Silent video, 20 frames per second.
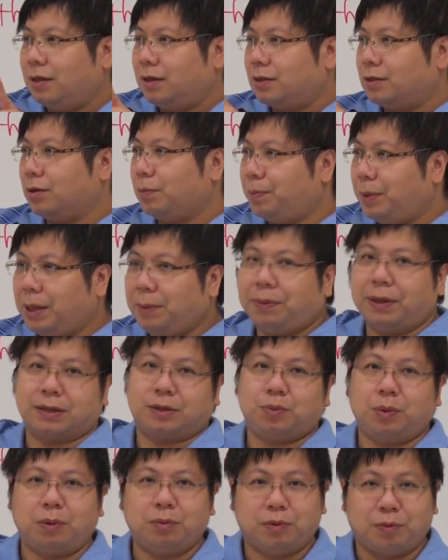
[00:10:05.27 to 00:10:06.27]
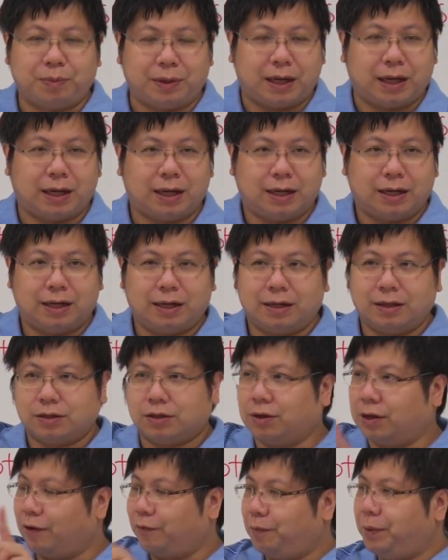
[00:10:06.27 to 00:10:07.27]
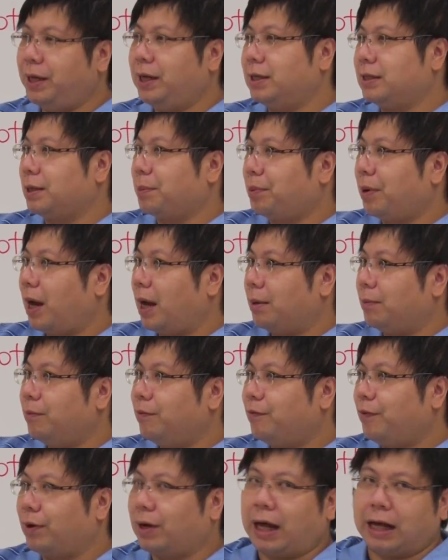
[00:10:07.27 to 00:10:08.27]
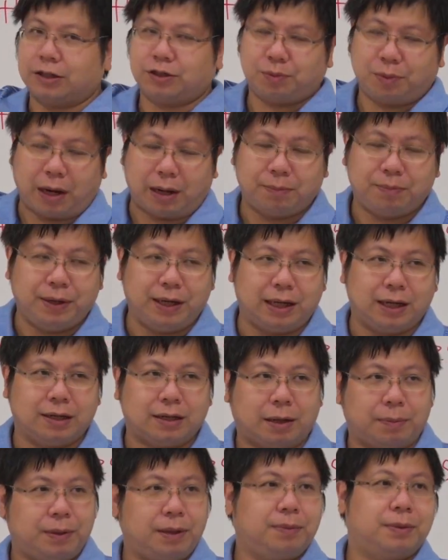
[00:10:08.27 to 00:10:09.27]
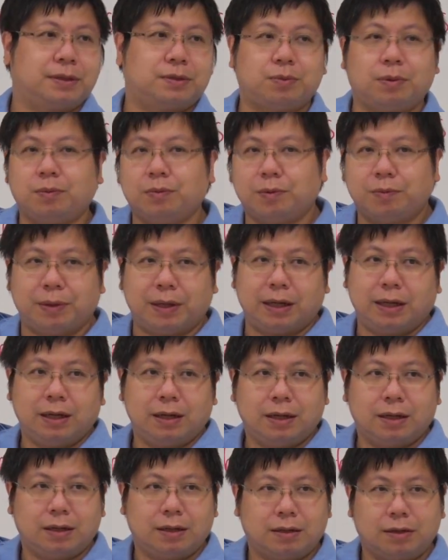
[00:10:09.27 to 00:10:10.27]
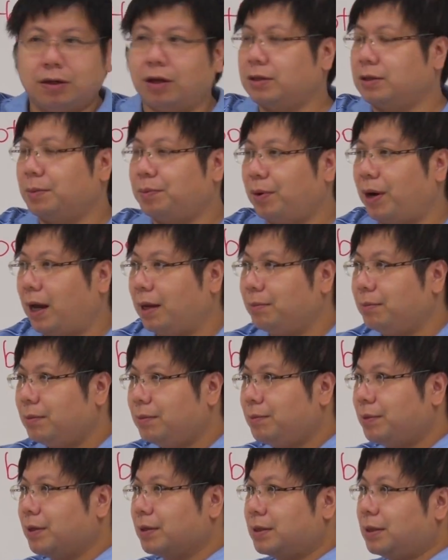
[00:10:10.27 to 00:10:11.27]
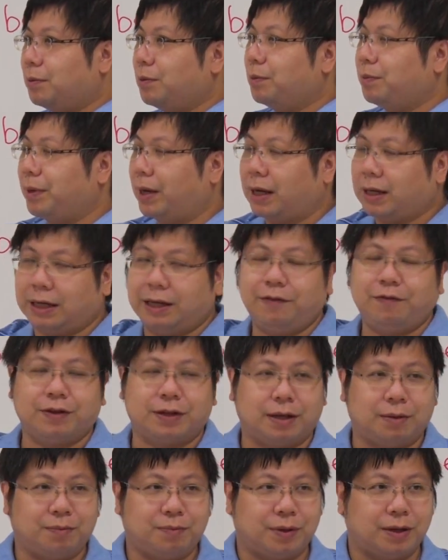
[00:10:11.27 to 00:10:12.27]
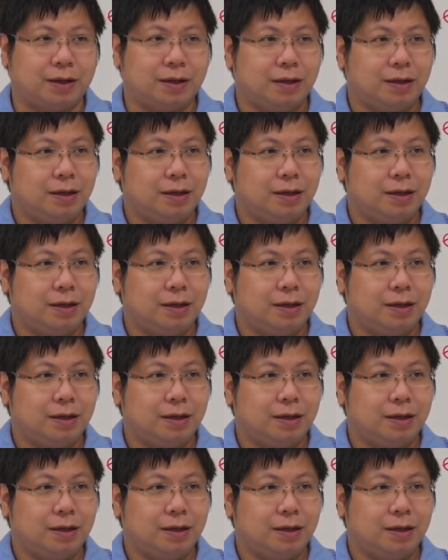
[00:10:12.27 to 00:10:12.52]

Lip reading: So p plus 1 would be, so if p is a prime for large prime p, then p plus 1 will be not a prime because it will be an even number.